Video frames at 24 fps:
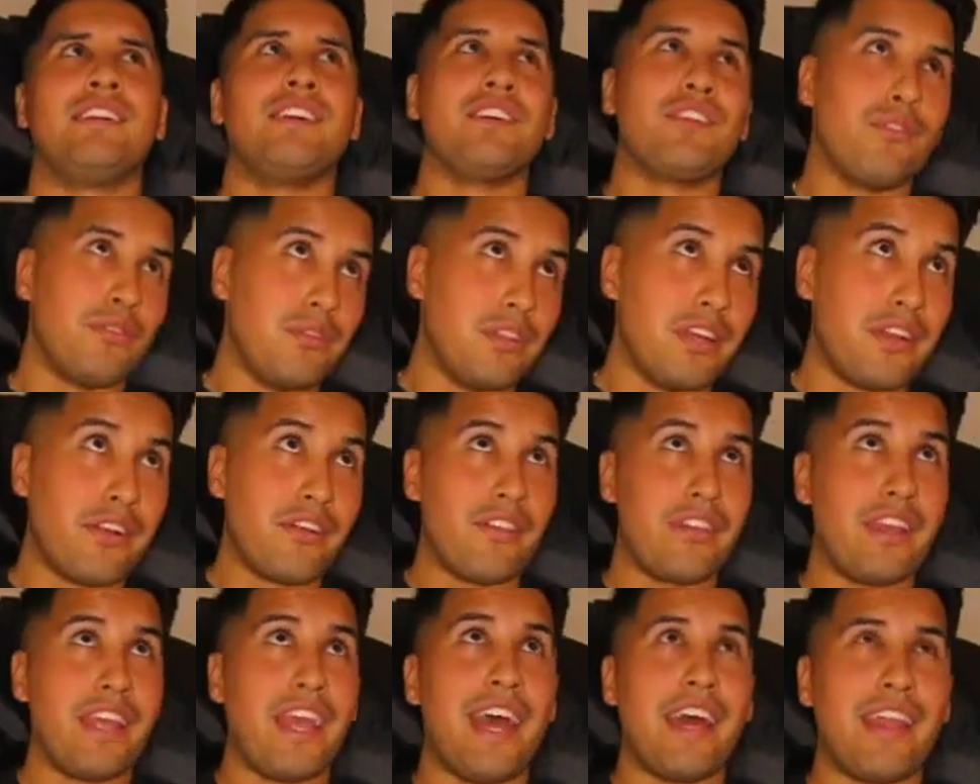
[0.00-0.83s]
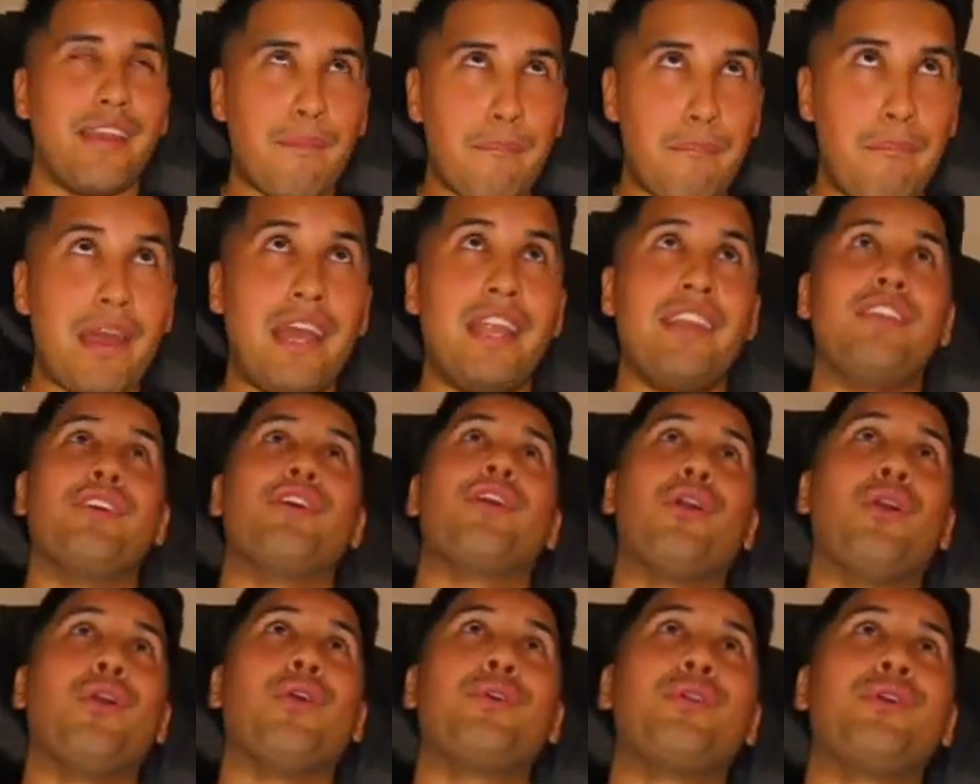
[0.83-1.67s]
you literally had to bend your
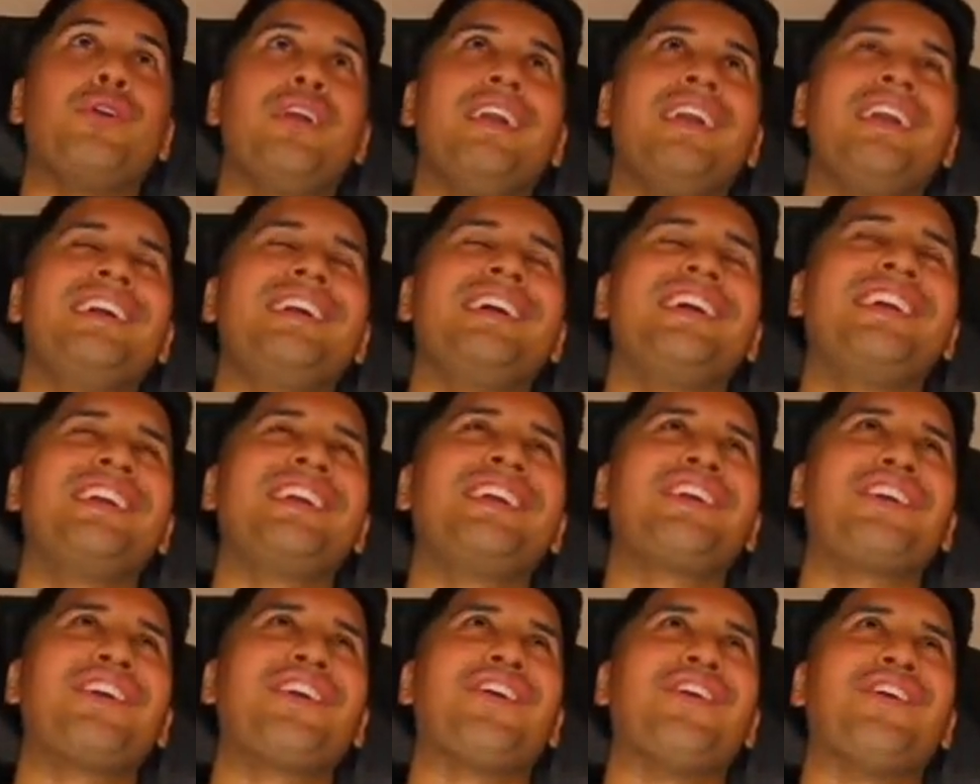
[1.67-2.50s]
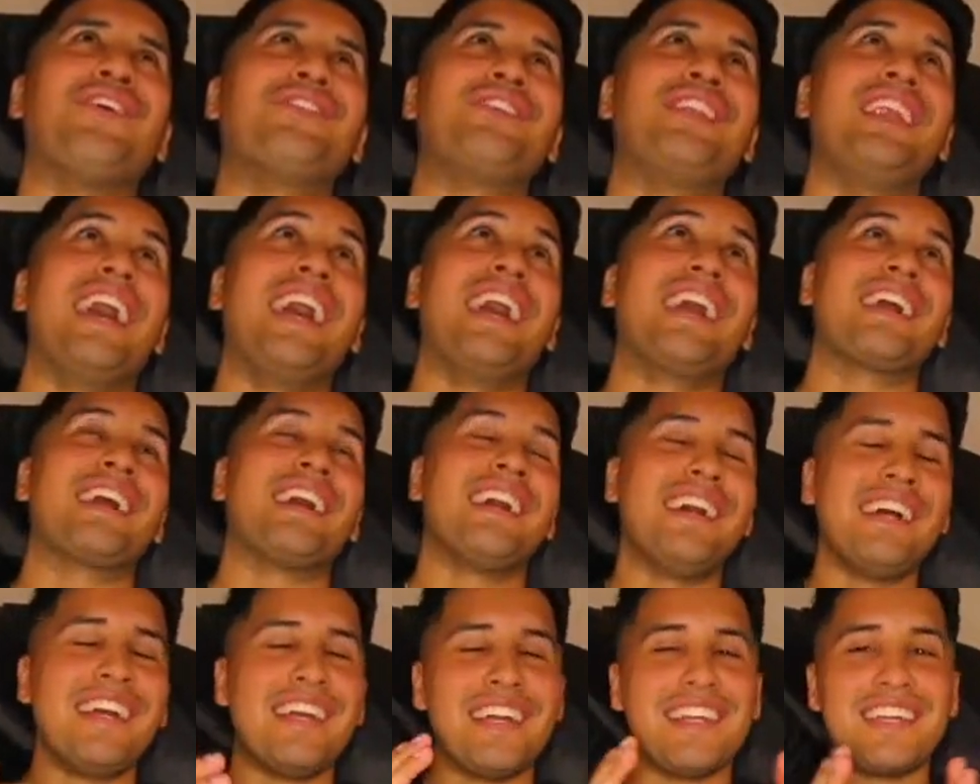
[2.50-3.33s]
whole your whole neck
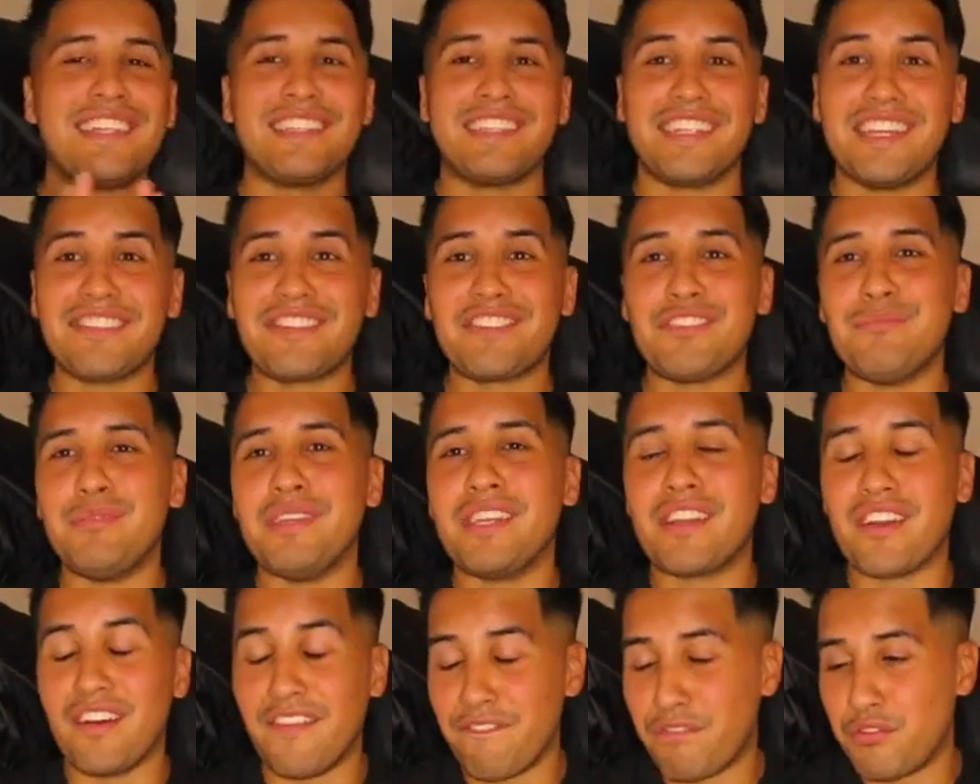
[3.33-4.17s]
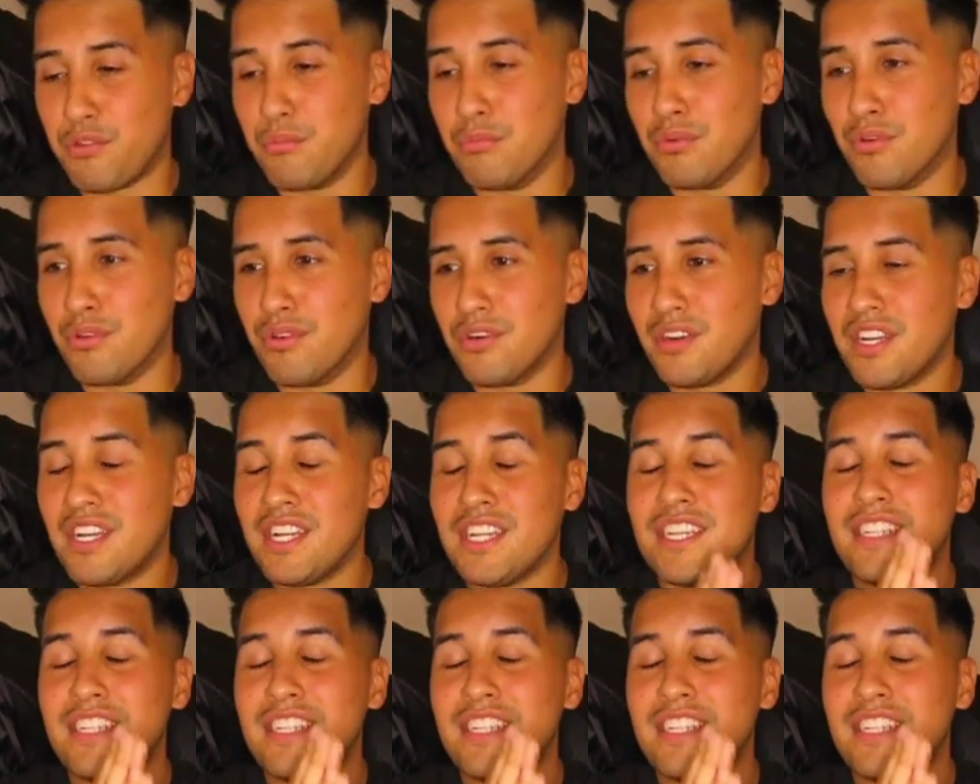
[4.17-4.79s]
just to be comfortable.